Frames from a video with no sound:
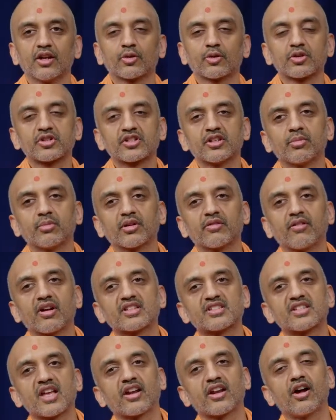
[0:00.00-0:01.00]
Krishna
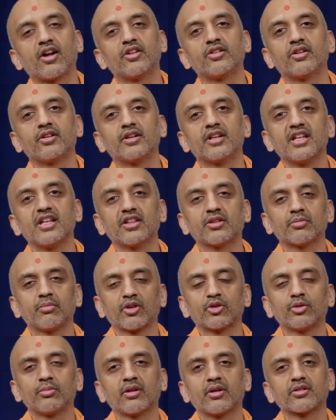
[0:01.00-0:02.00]
Bhagwan sat underneath
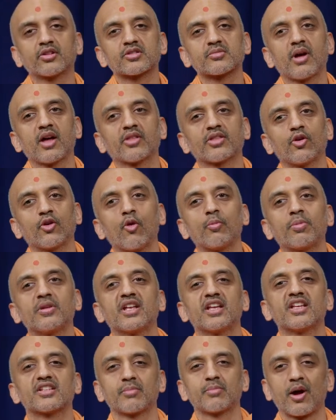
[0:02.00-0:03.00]
Madhu Mangal's mouth and
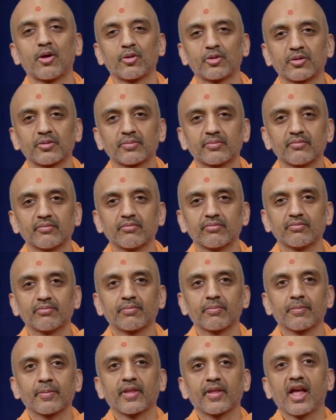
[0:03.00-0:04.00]
opened his mouth.
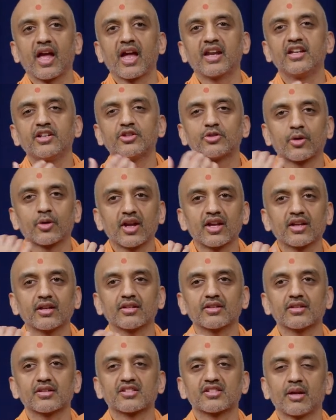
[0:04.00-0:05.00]
And he
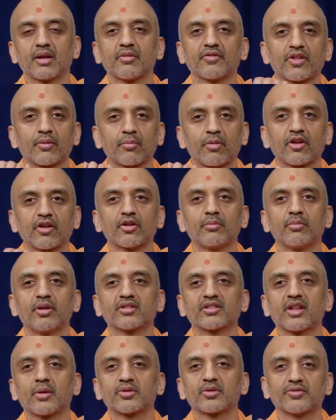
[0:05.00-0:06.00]
drank some of the
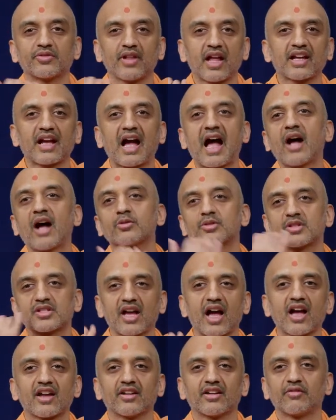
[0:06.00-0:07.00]
buttermilk that was flying
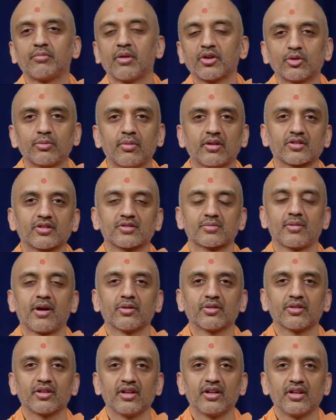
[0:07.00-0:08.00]
outside of Madhu Mangal's
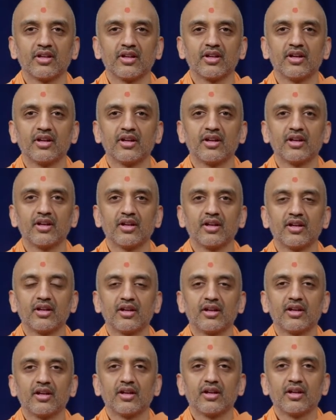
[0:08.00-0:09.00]
mouth.
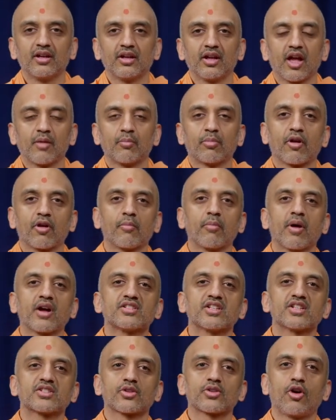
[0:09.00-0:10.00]
And
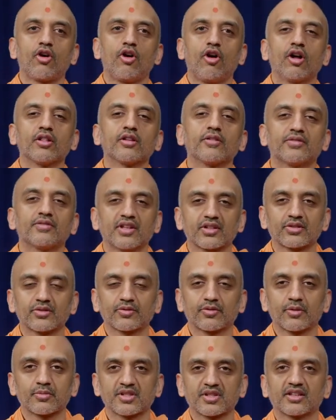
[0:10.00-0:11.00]
Brahmaji saw all of this
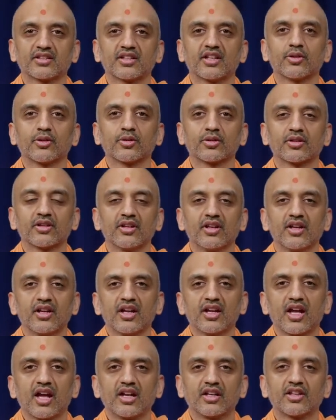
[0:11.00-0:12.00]
from Satyalok.
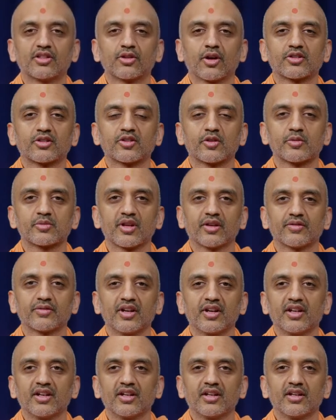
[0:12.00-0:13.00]
And he thought to himself,
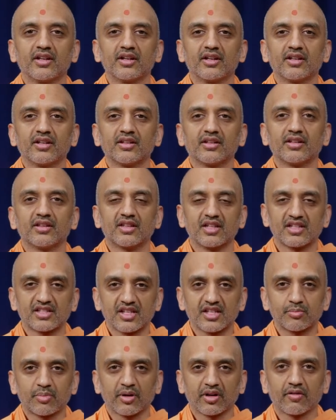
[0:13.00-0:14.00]

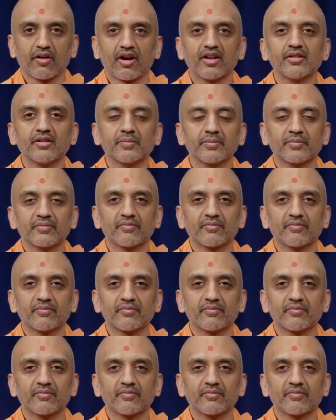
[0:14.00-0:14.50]
this is Bhagwan?